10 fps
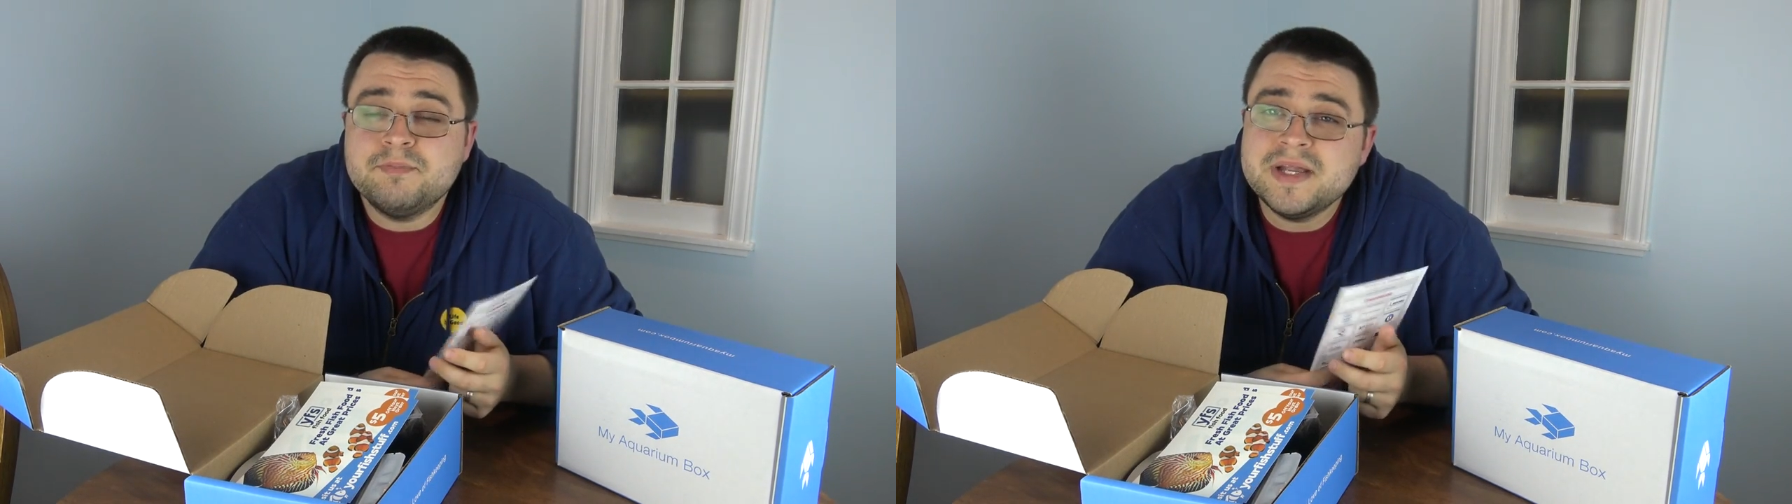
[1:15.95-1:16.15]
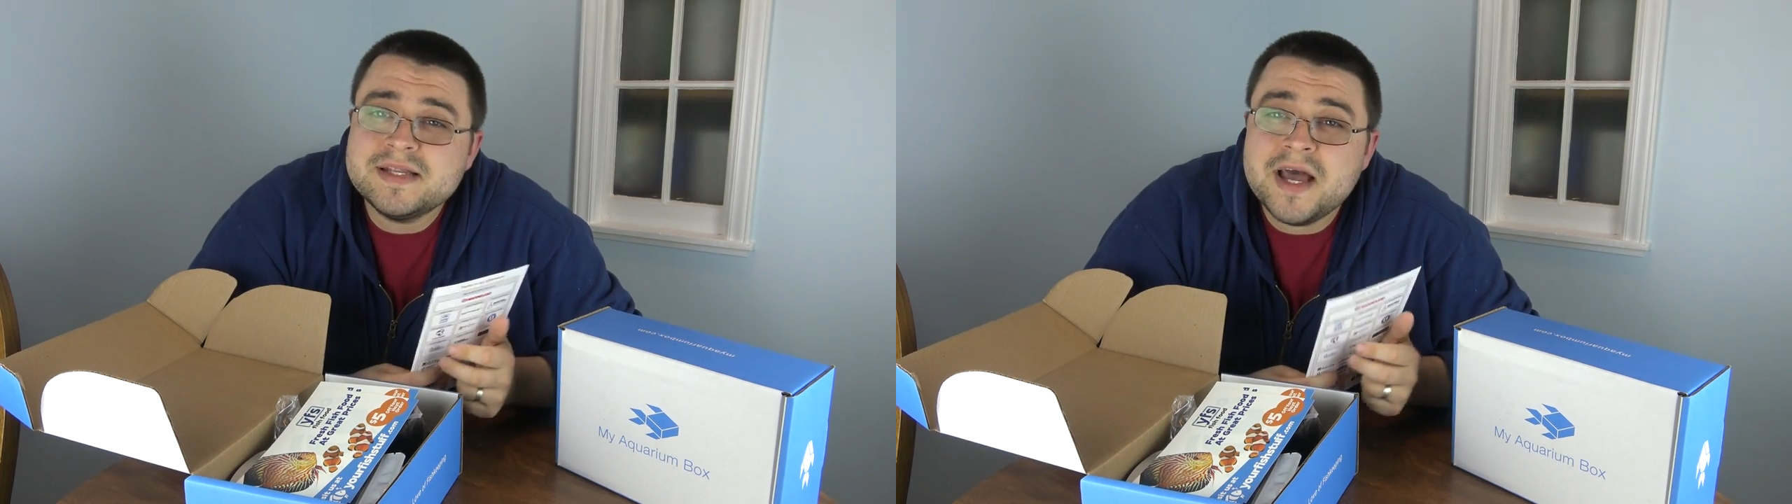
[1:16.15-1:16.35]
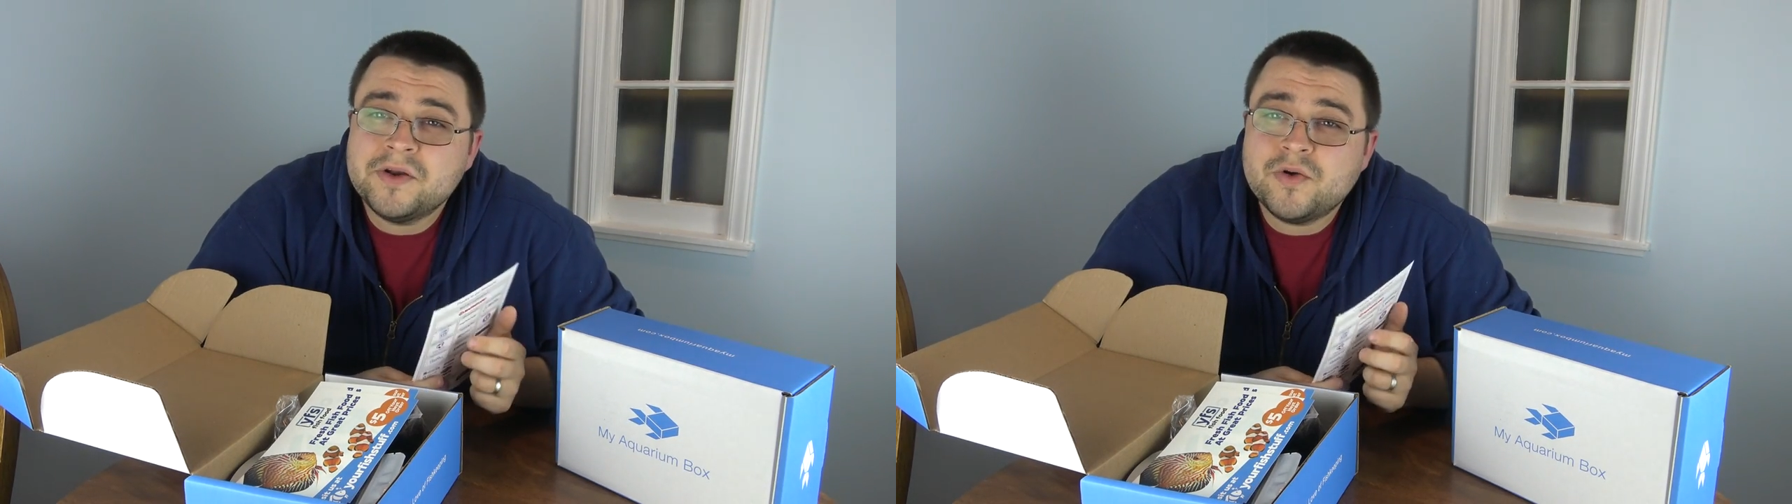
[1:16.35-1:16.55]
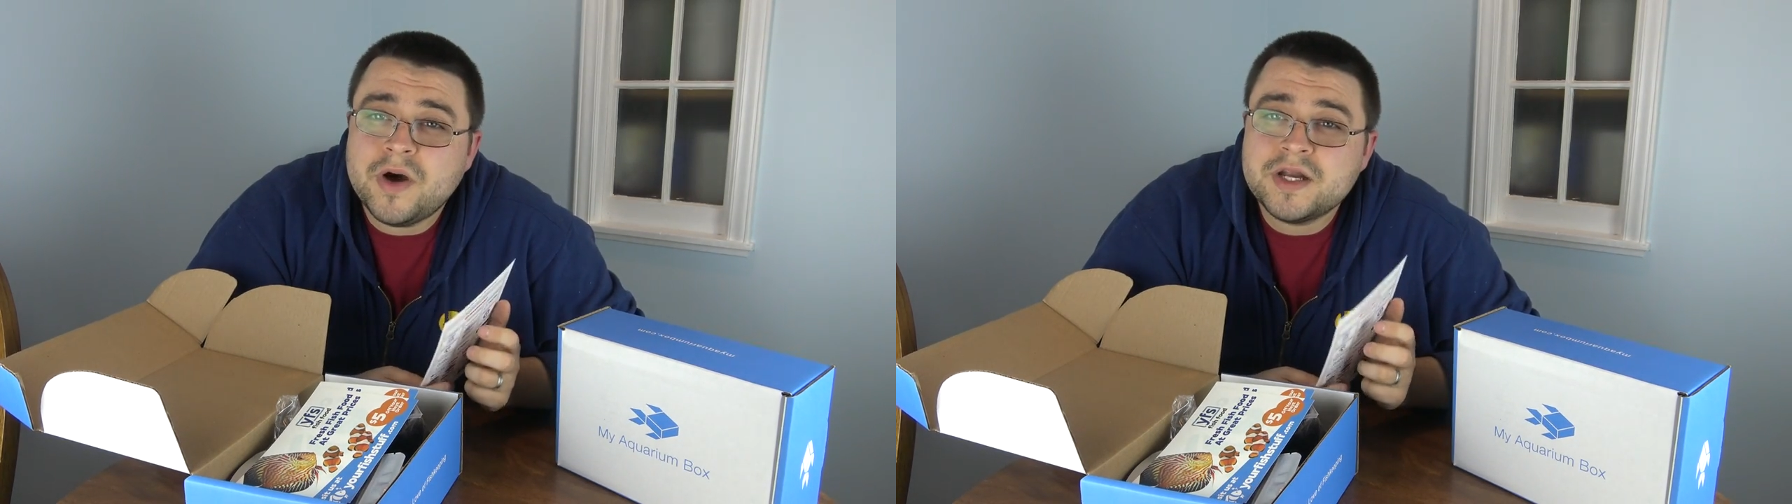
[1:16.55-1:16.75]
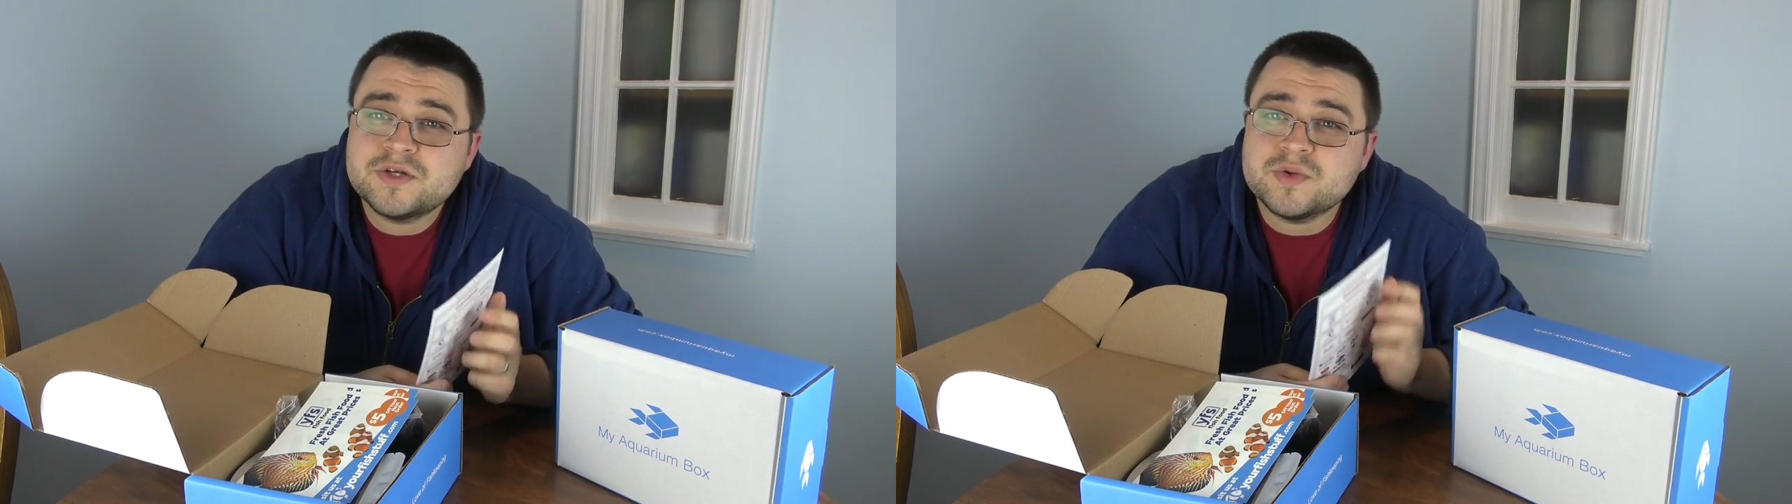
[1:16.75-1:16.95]
Beantown
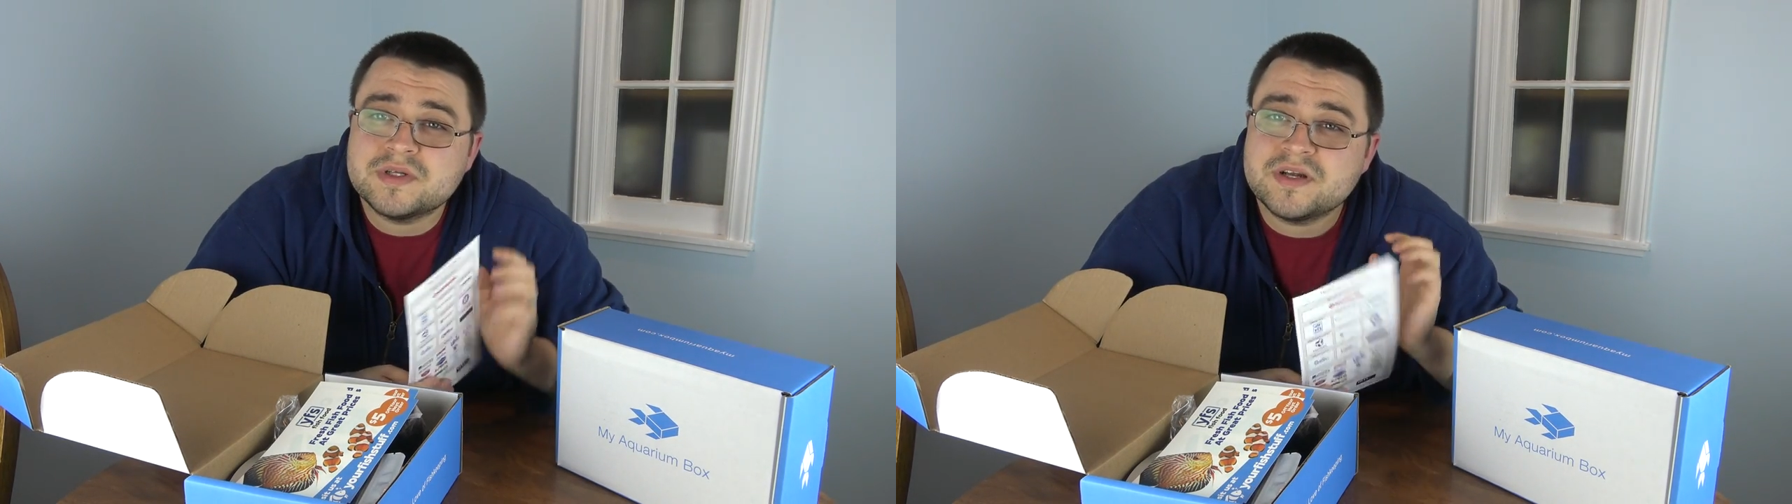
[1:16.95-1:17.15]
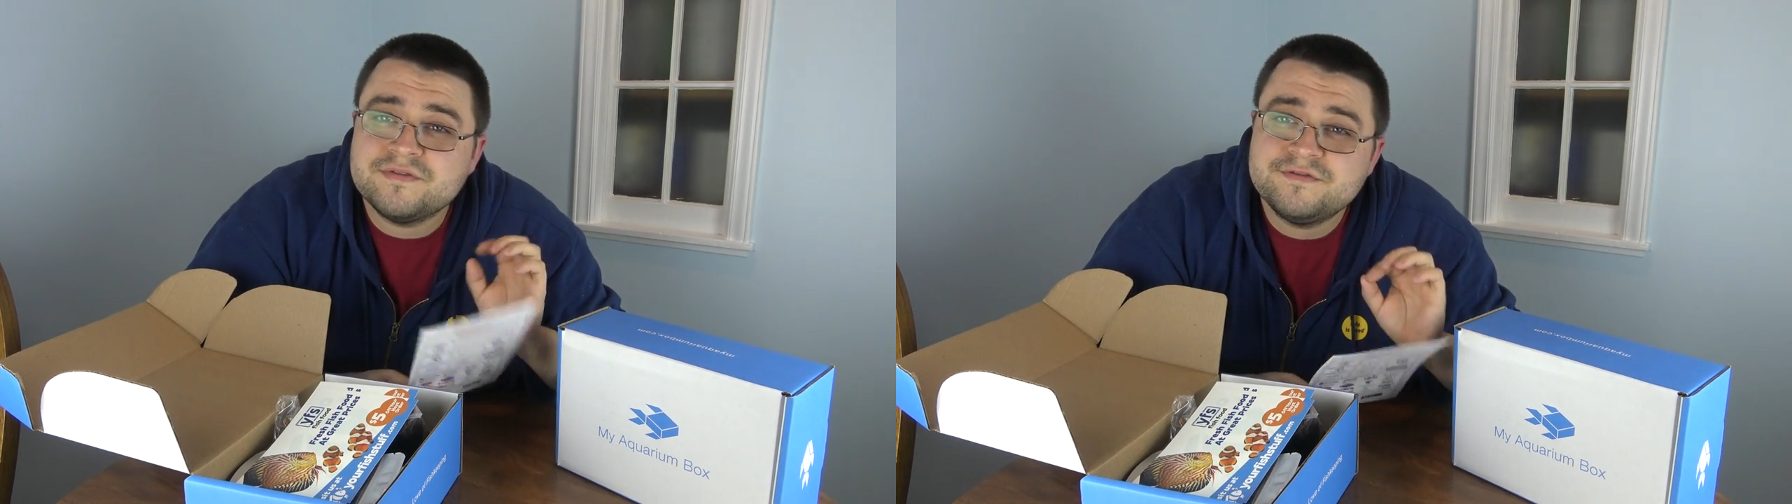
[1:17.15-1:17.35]
Aquatics was our